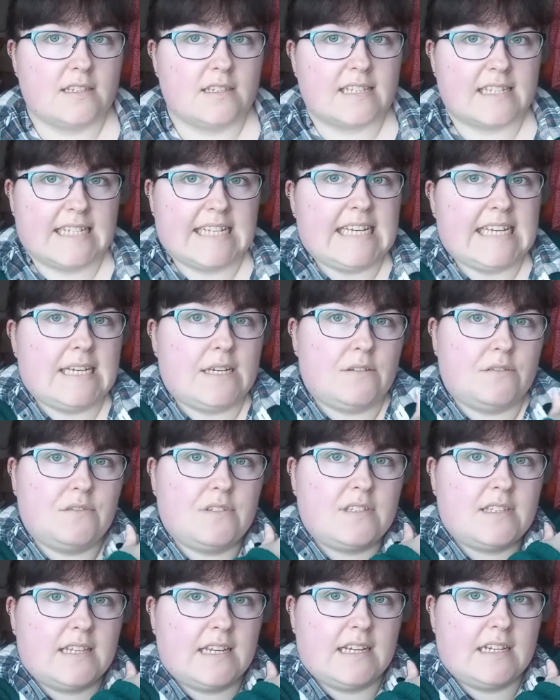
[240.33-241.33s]

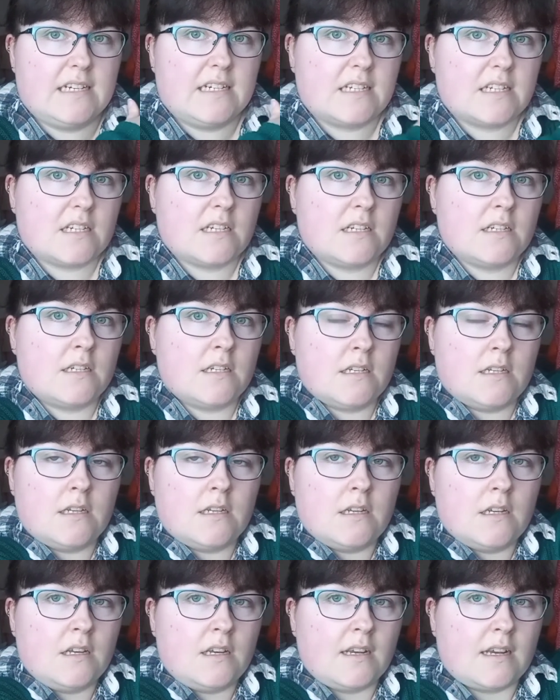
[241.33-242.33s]
sleeves that
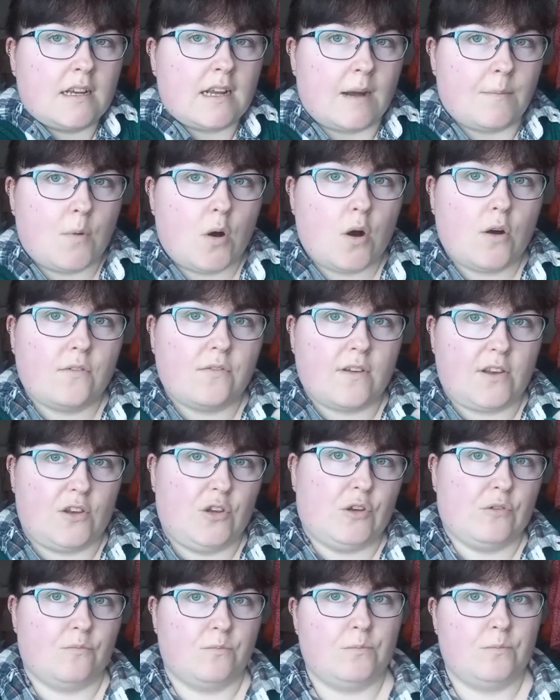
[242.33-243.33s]
come off and you
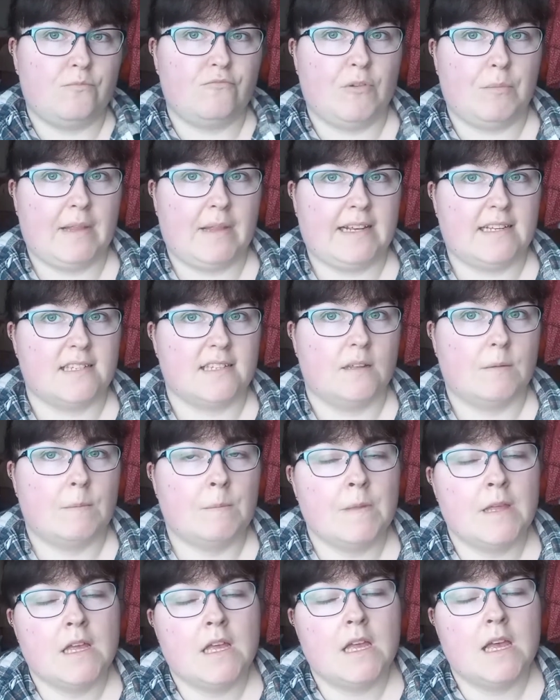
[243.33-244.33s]
can replace them,
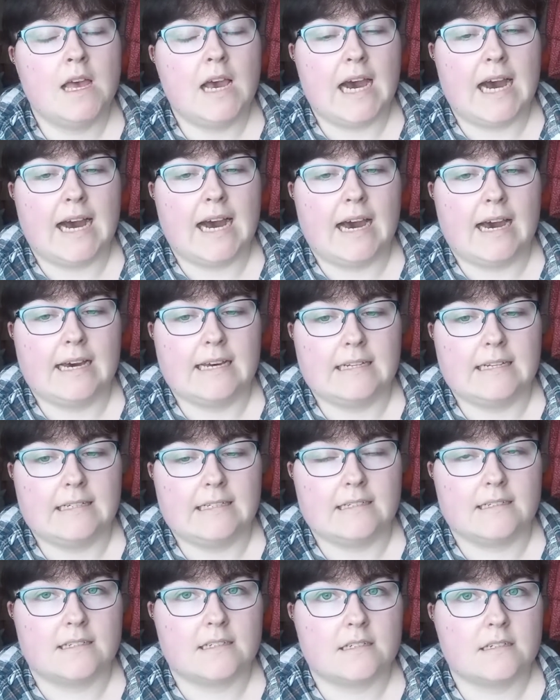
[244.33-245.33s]

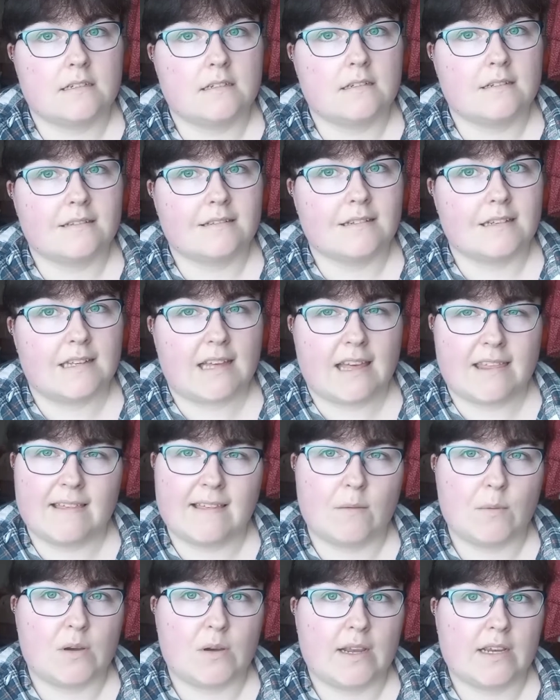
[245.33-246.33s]
and I think
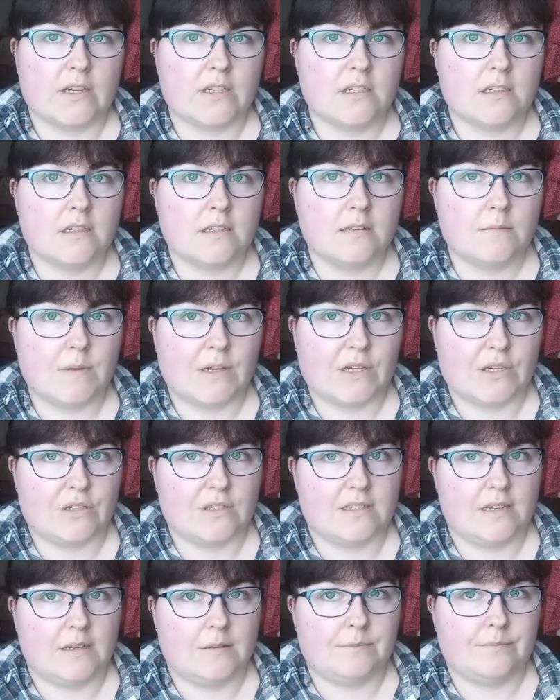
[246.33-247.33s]
that would be quite good
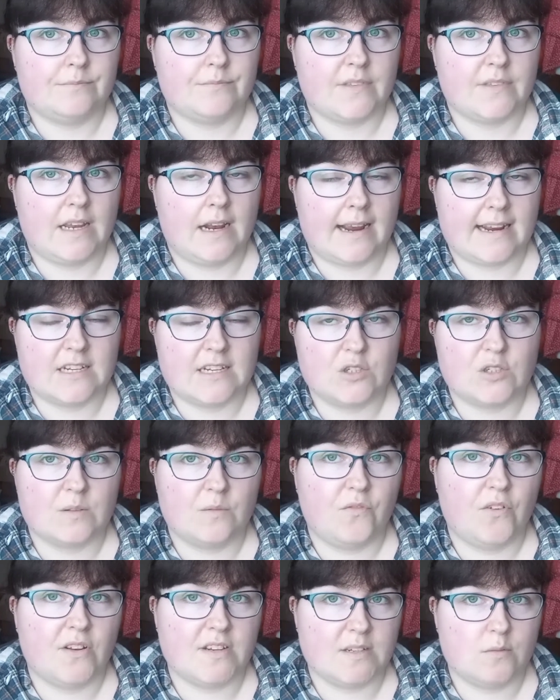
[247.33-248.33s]
because yeah, I can do
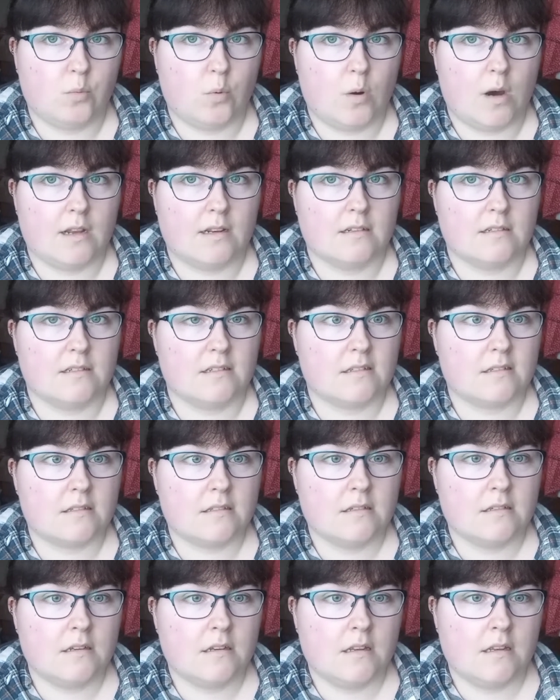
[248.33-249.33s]
some footed
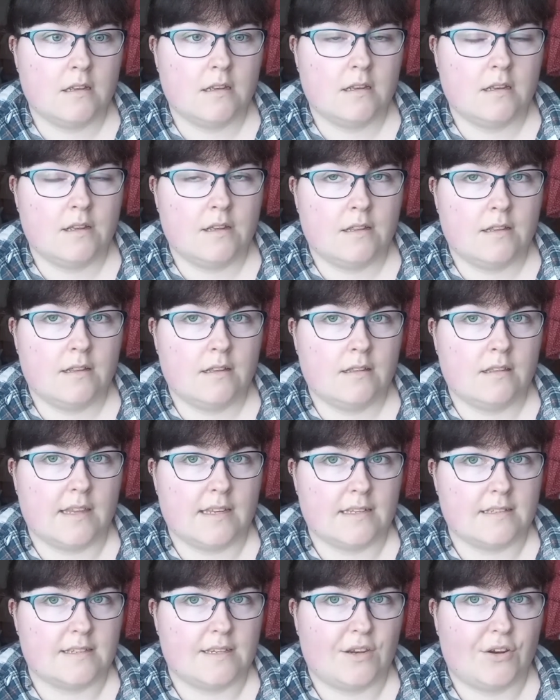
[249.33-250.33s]
ones
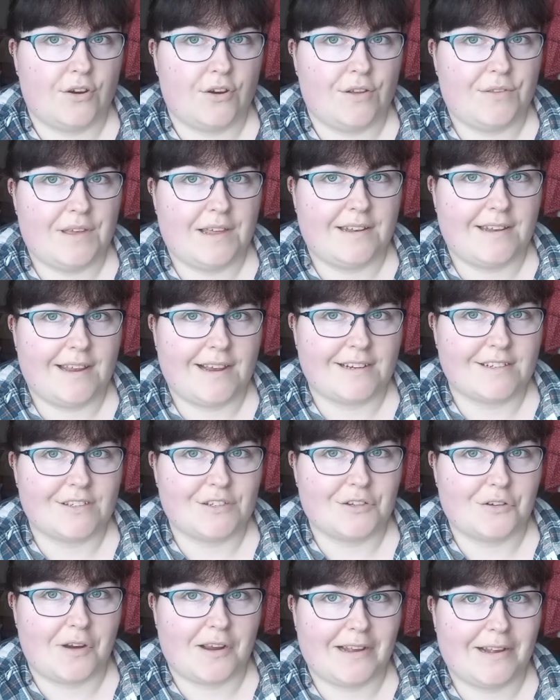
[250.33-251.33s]
this year, and then
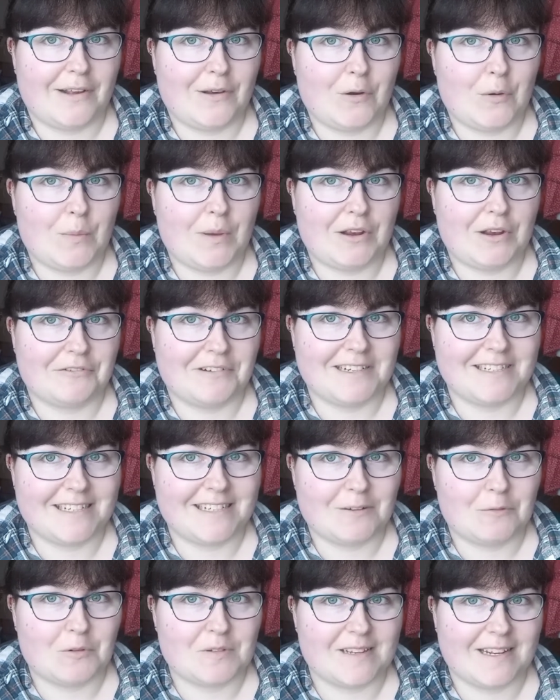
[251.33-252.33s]
next year I can go a bit
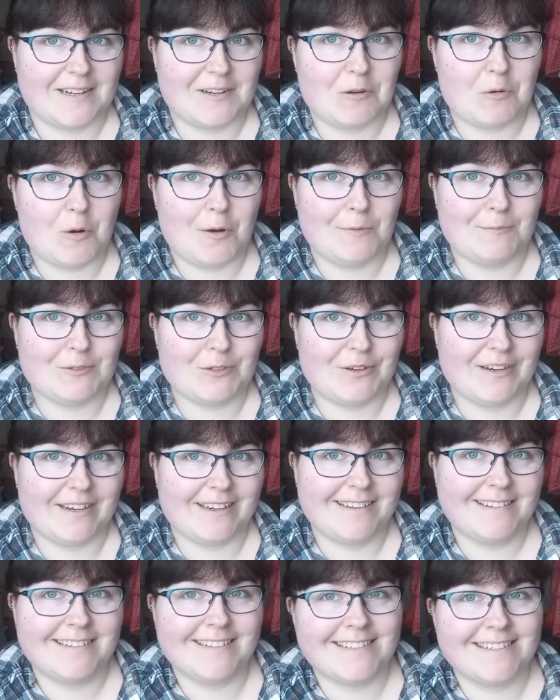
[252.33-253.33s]
crazy once I know what I'm doing.
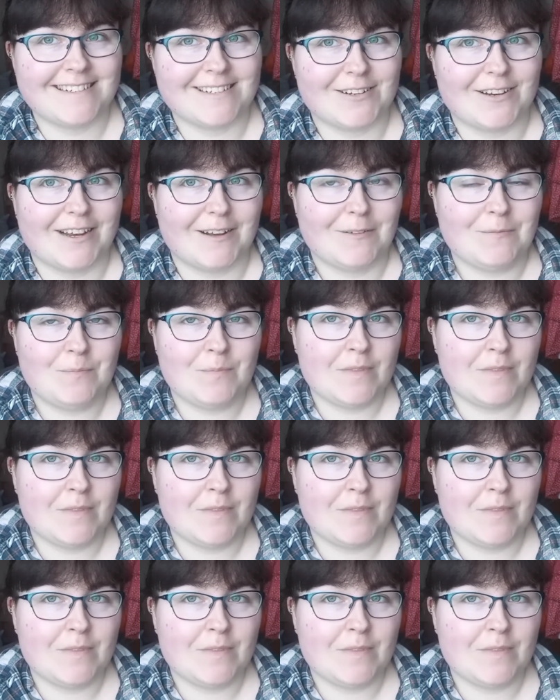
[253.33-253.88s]
So yeah,